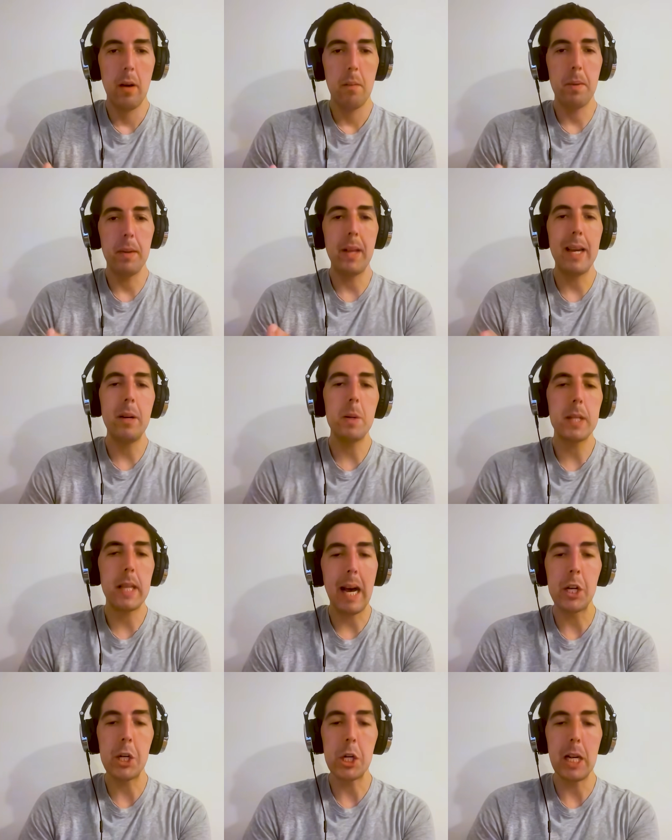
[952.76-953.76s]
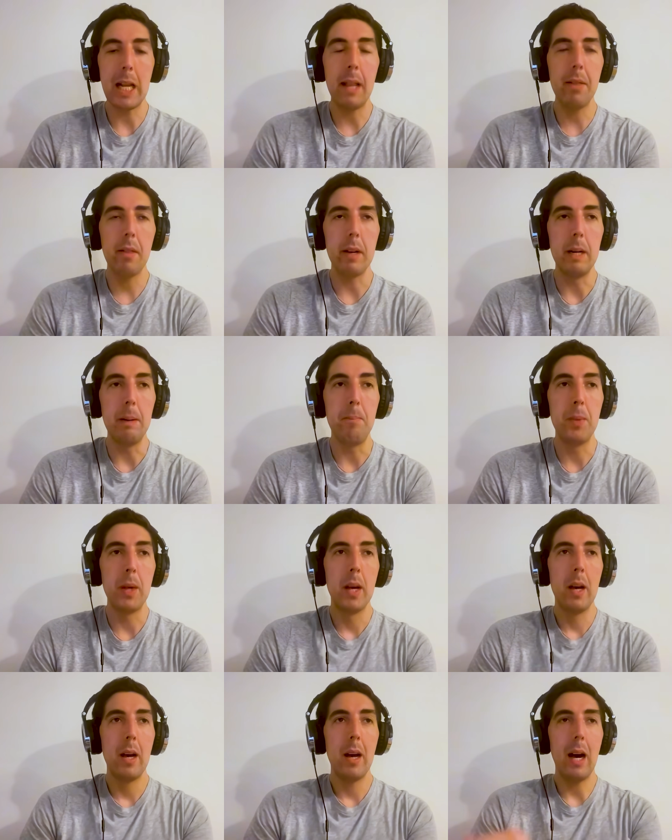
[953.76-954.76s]
But then it was the national anthem.
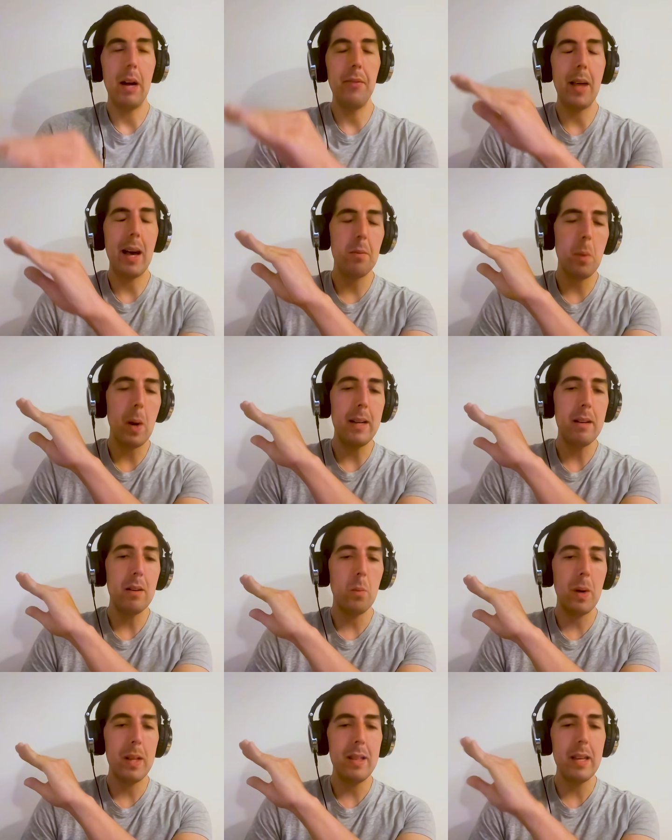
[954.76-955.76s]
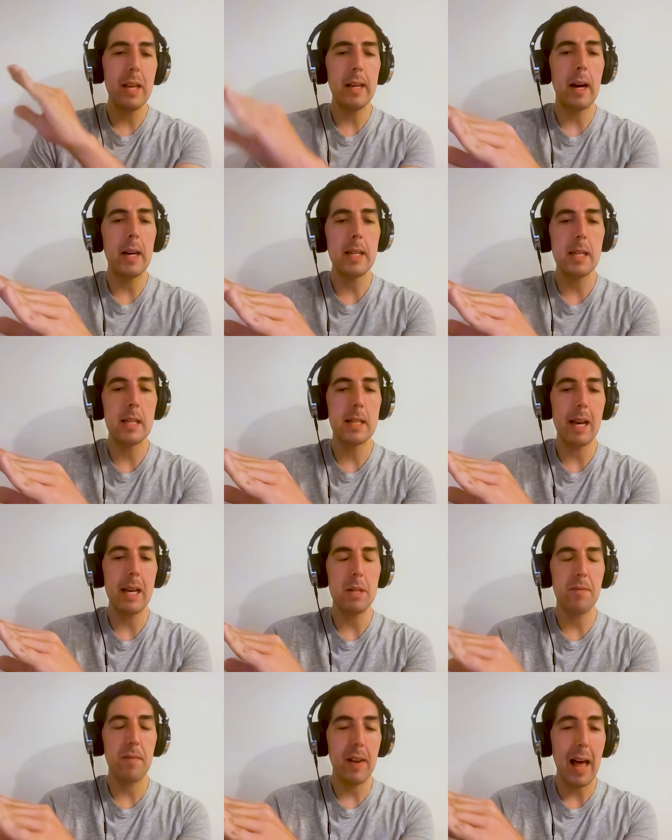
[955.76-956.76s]
And then when the United
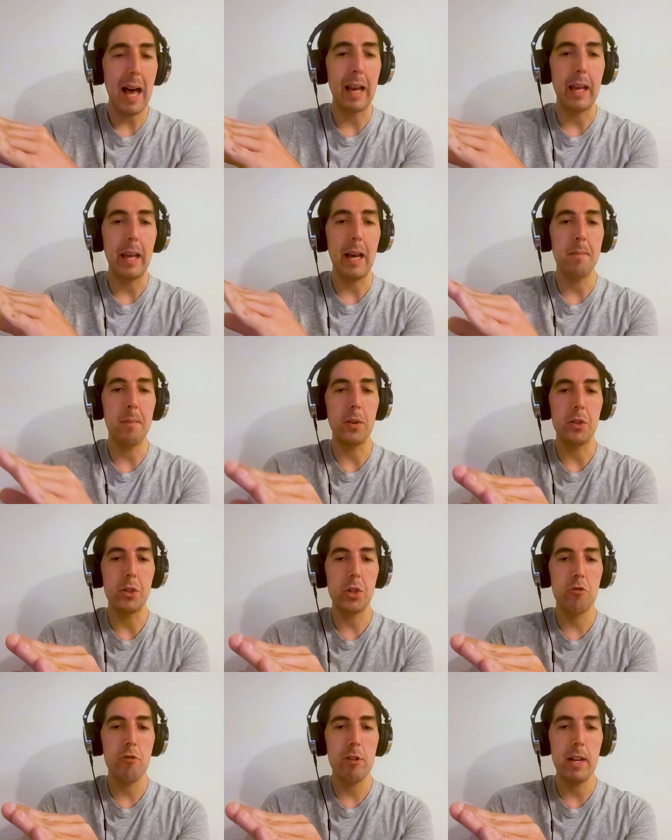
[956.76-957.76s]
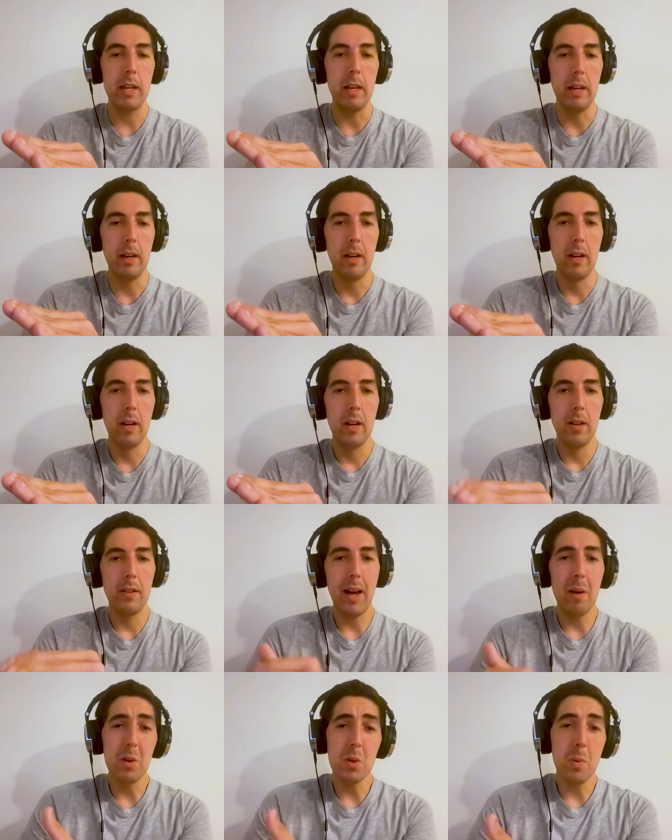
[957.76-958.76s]
States flag came on screen,
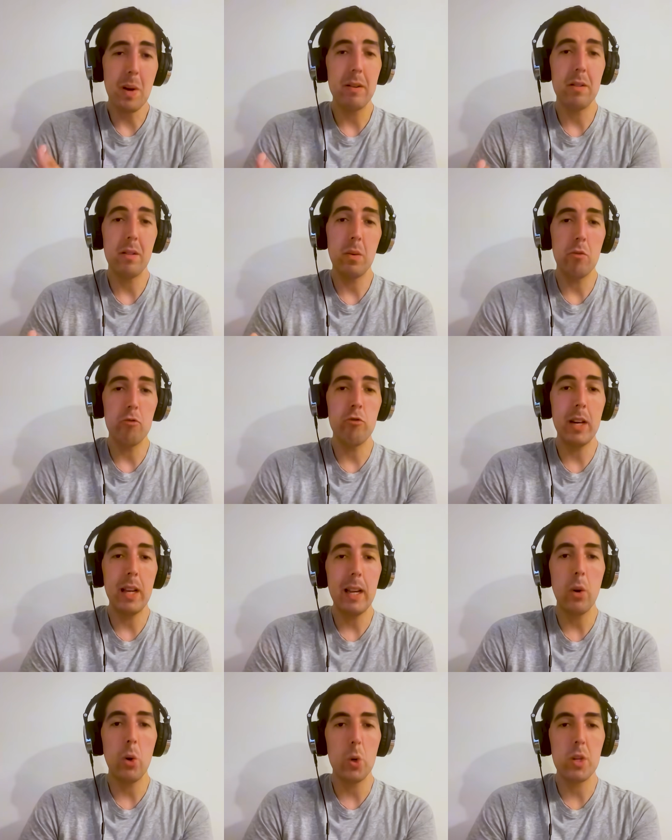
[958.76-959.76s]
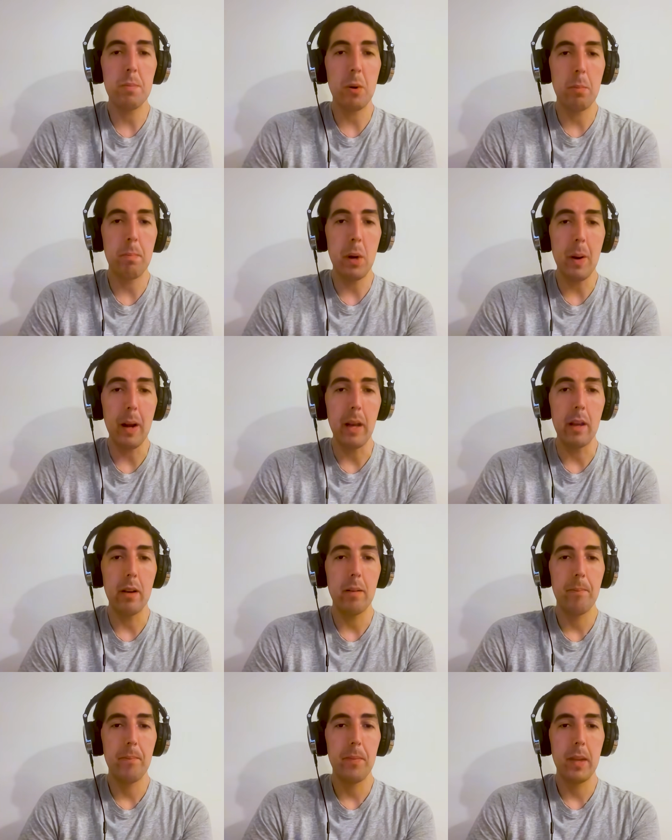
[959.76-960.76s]
that was when really audible booing
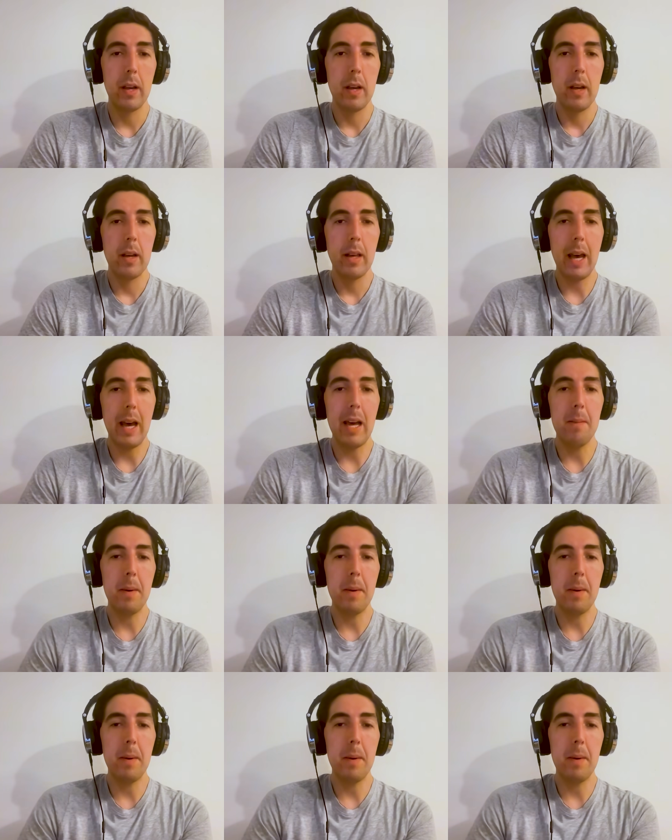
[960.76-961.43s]
came.